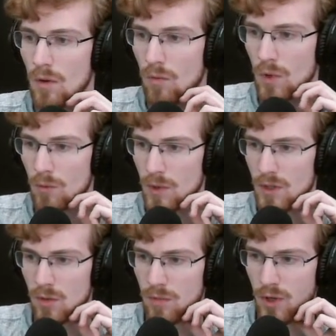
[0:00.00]
What would
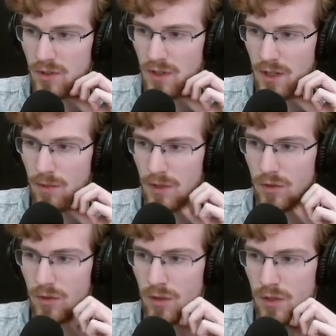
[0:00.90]
you personally want
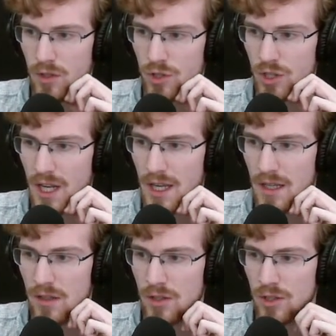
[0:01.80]
to
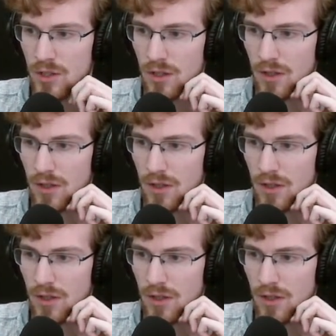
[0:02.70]
change